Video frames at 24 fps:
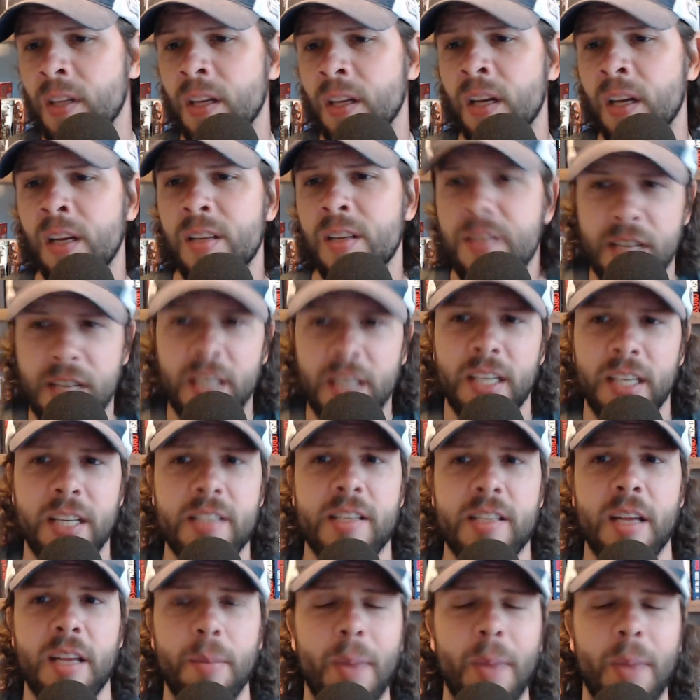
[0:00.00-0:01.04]
Zeke needs
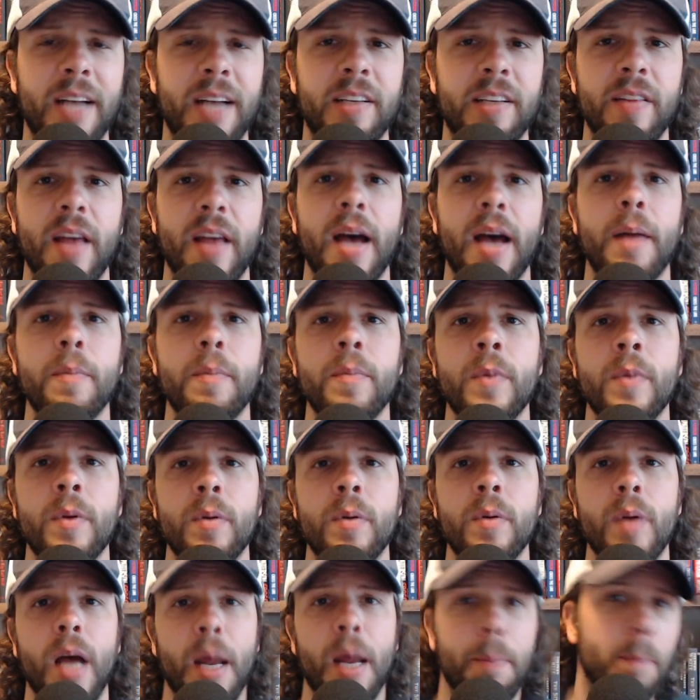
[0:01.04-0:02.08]
to get back to that.
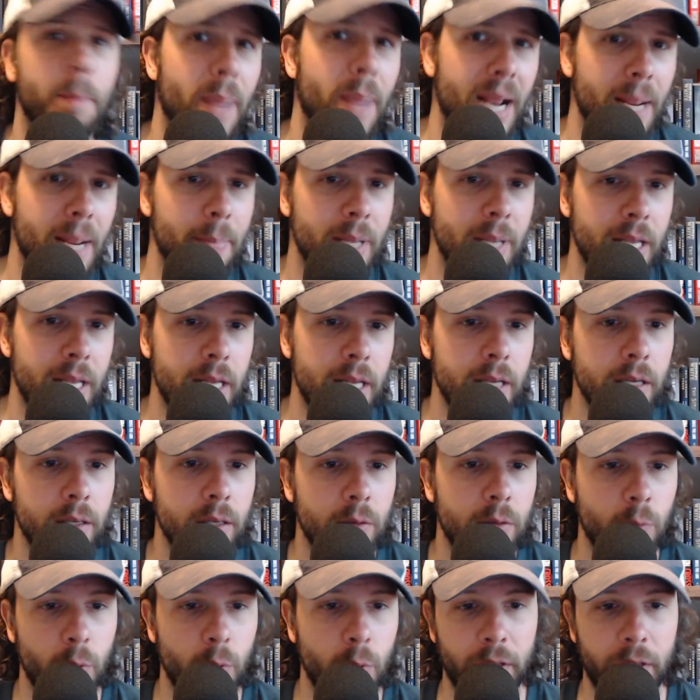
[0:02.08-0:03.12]
And maybe
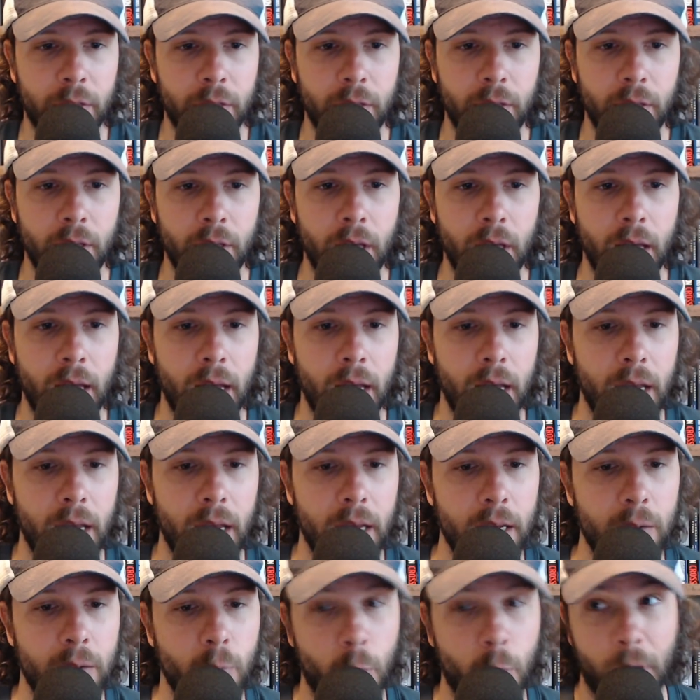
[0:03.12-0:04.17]
with
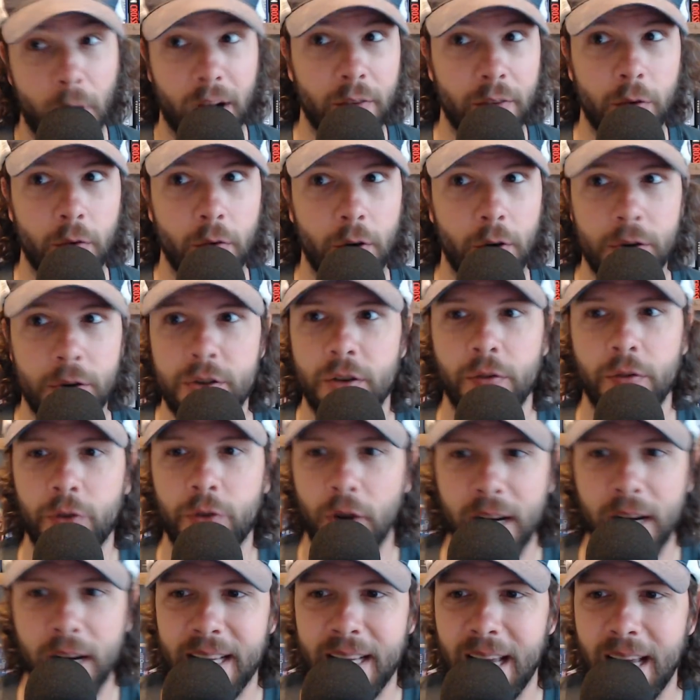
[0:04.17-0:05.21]
a whatever version of
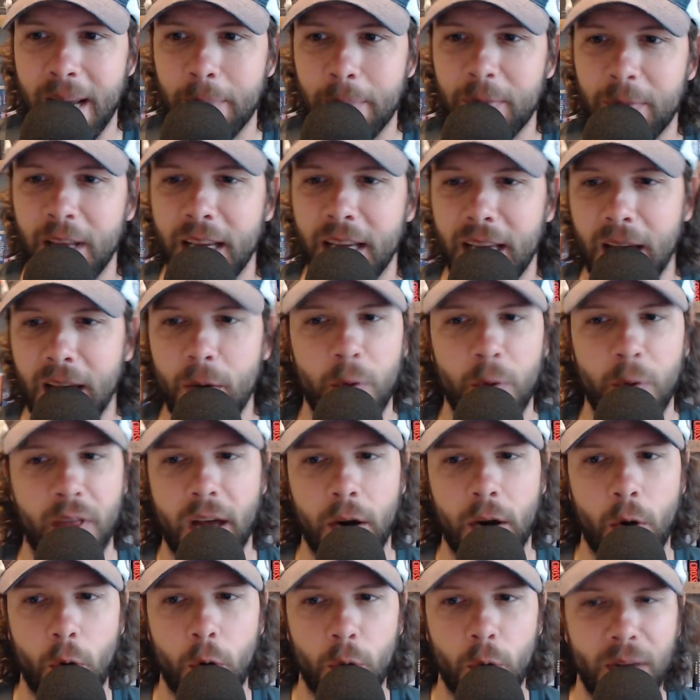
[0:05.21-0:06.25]
training camp they get without
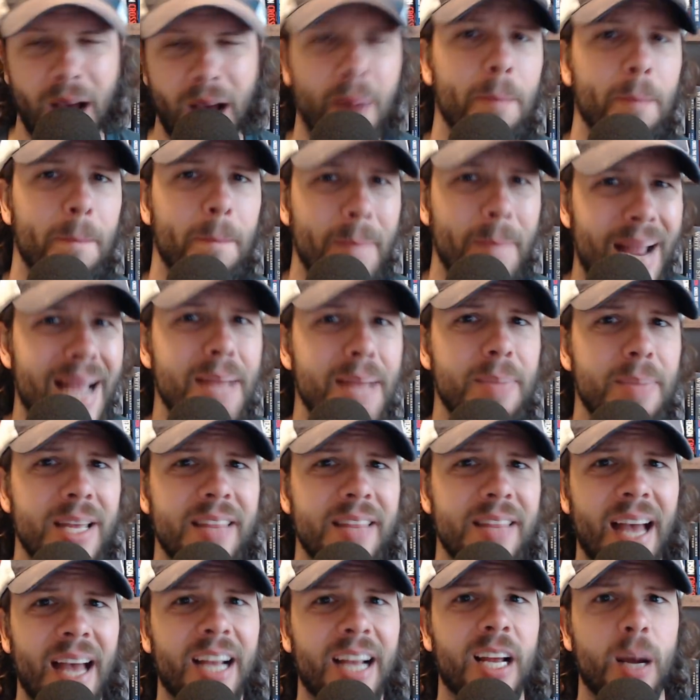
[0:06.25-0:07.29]
a holdout, maybe
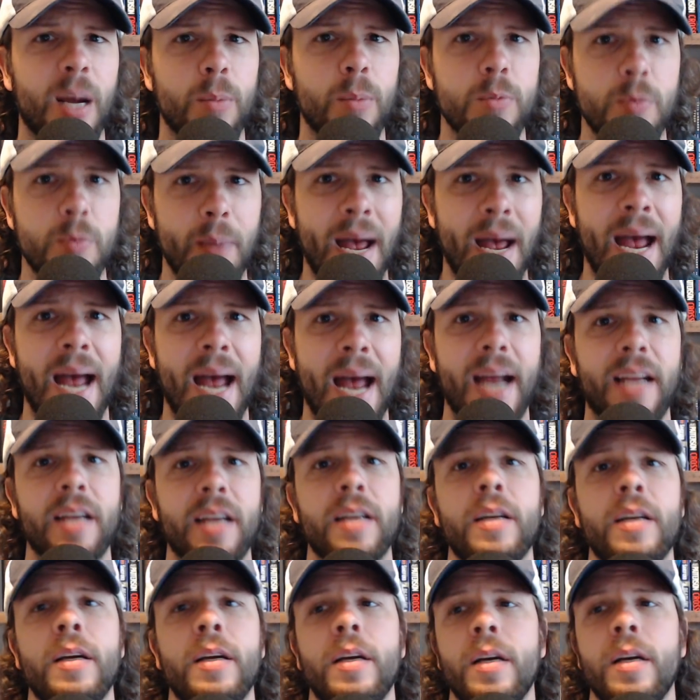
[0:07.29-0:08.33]
that comes back.
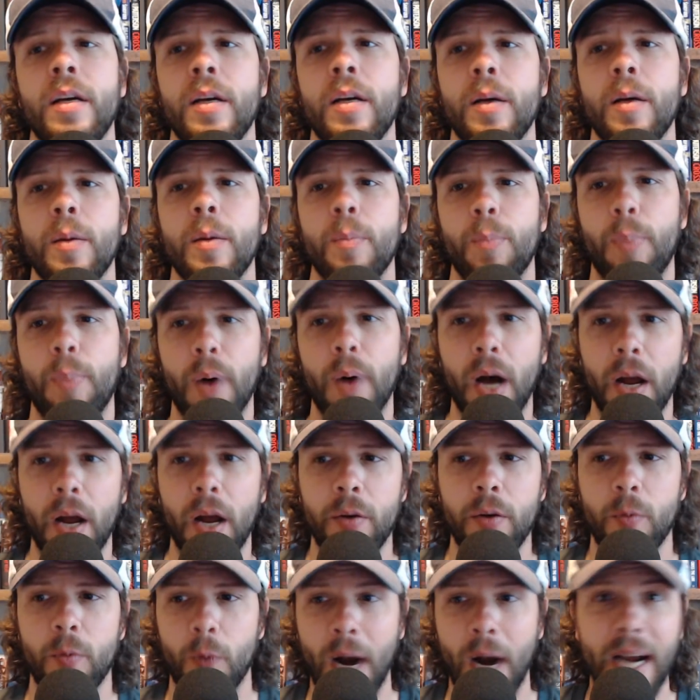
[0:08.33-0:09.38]
But
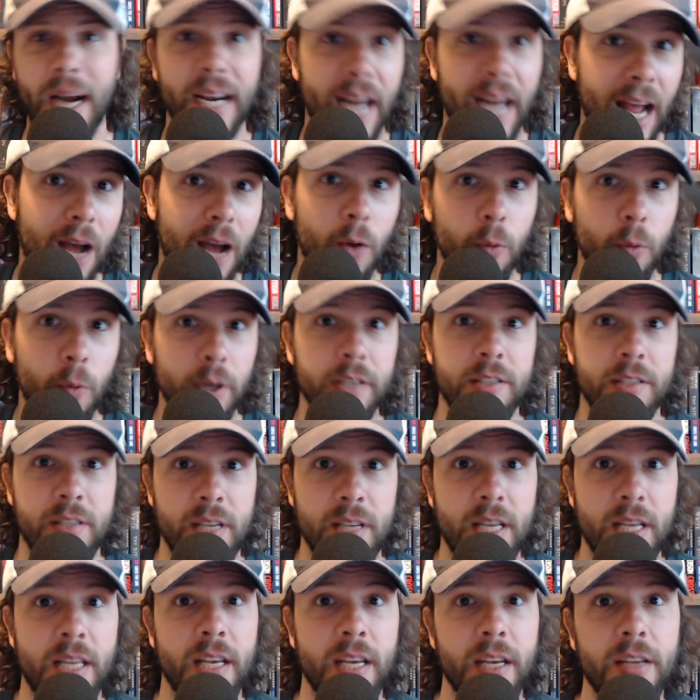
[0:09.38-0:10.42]
right now what
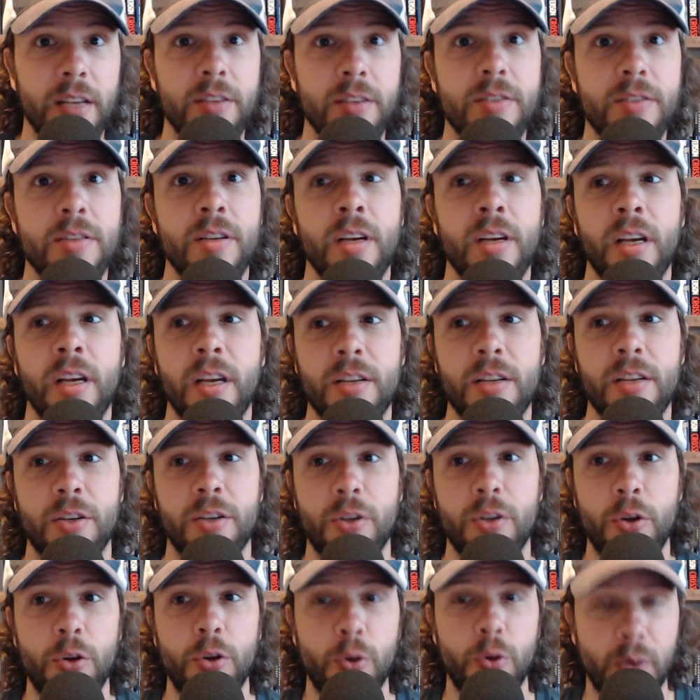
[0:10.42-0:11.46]
Zeke is is a
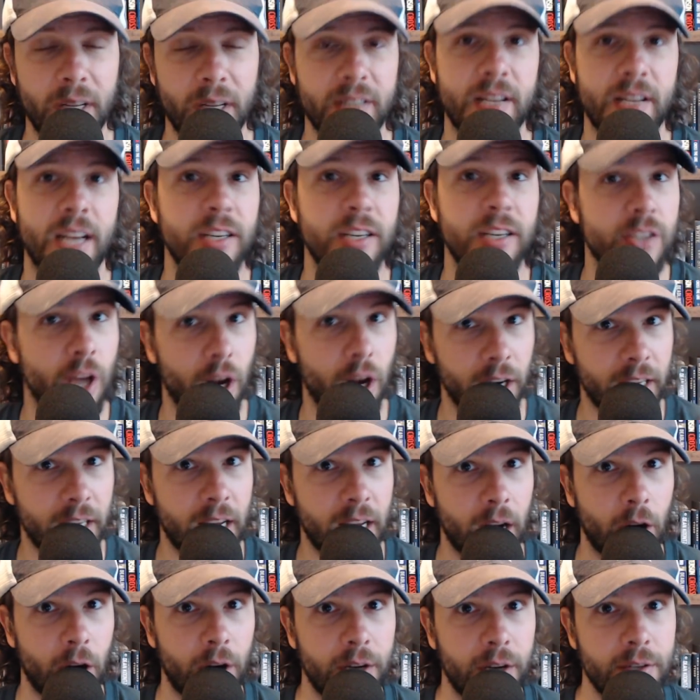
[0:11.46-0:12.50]
dude who gets a ton of
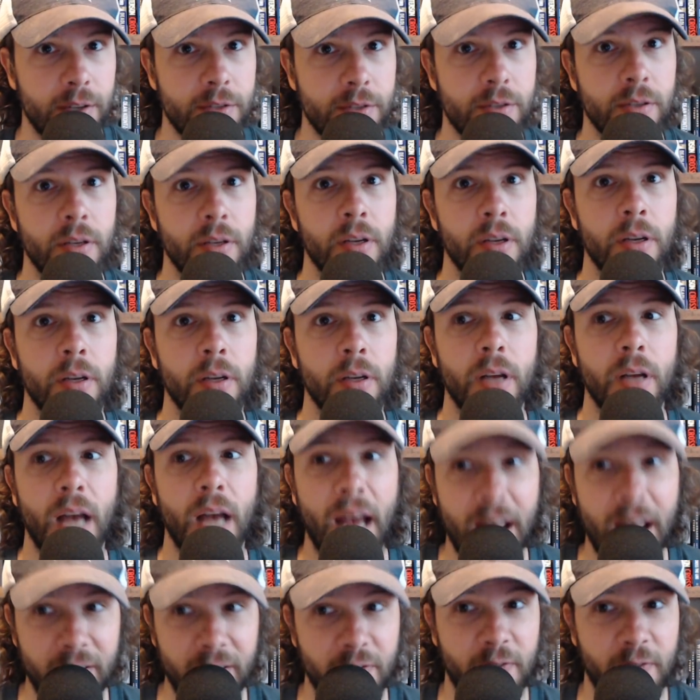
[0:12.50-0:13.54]
carries
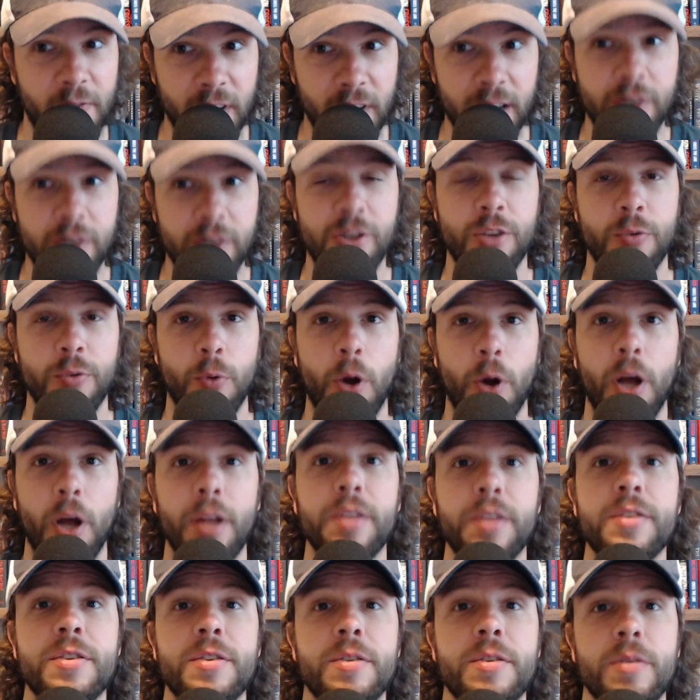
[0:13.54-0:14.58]
and finishes
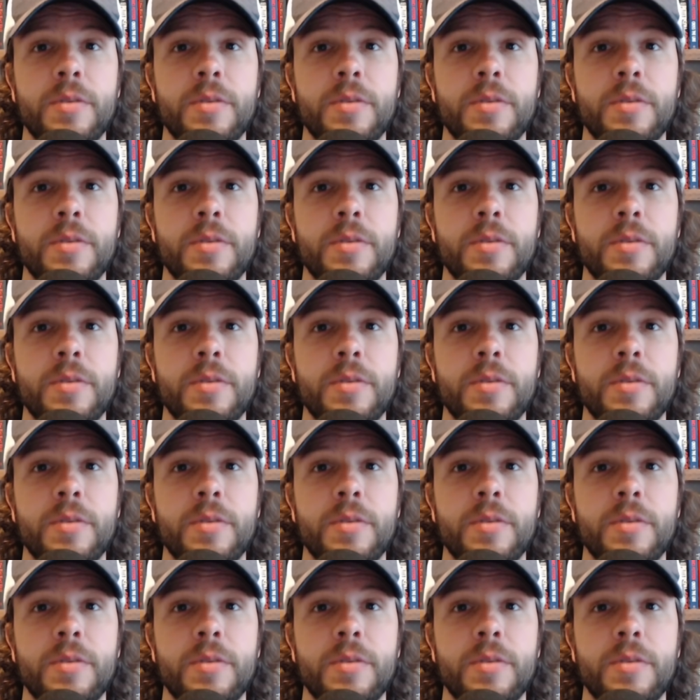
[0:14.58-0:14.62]
runs.